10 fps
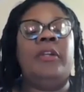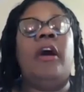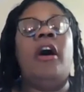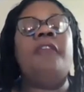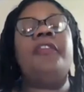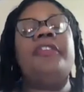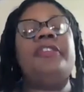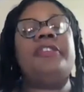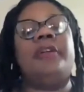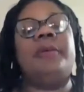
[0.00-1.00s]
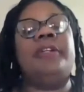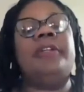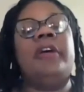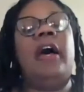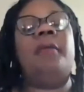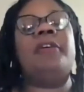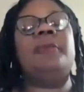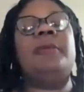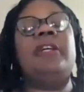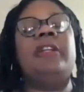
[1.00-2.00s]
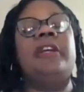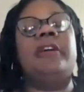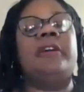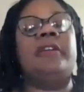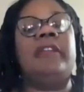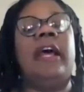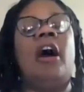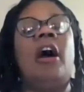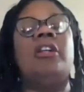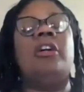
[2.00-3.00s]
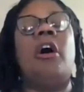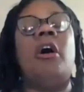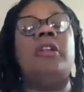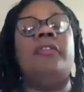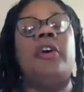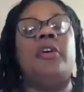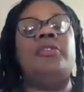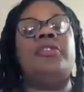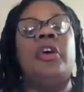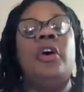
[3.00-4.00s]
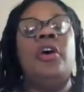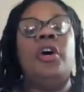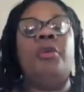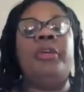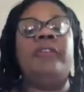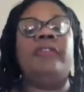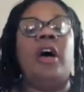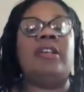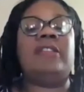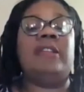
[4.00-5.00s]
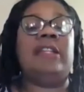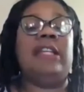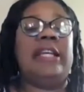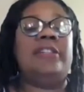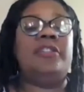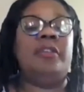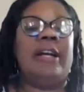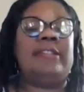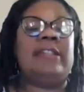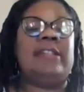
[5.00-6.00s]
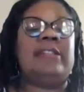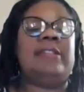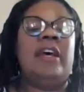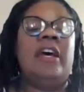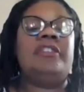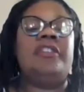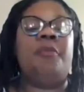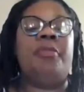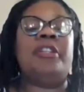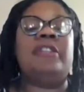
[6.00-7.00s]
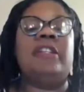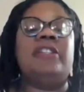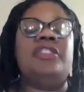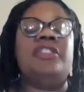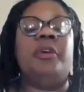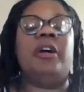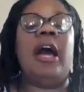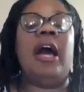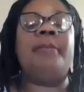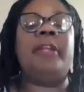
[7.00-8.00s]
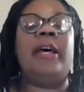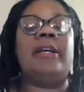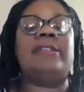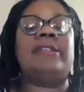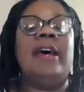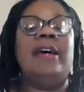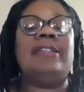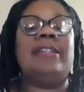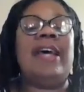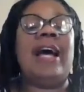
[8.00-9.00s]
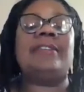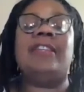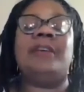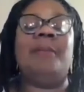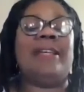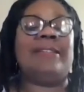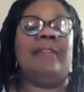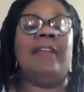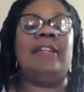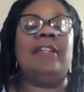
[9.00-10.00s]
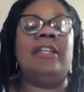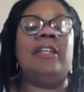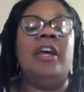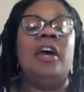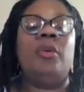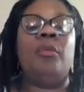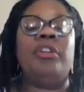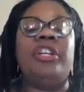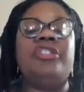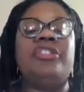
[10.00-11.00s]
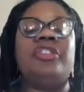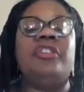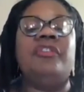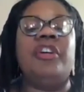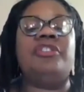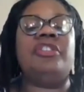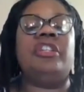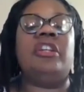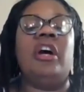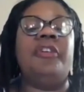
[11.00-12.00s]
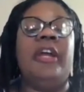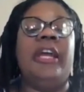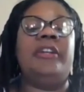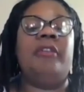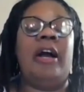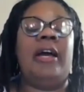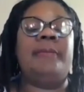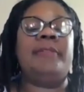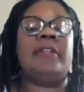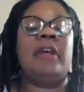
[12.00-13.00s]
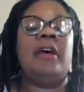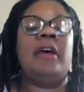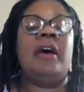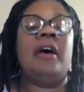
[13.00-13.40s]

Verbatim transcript: When I offer this sermon, I want to be clear that I honor all of those who we have lost in the AIDS crisis, to the prison industrial complex, to toxic masculinity, religious conversion, and other hate crimes.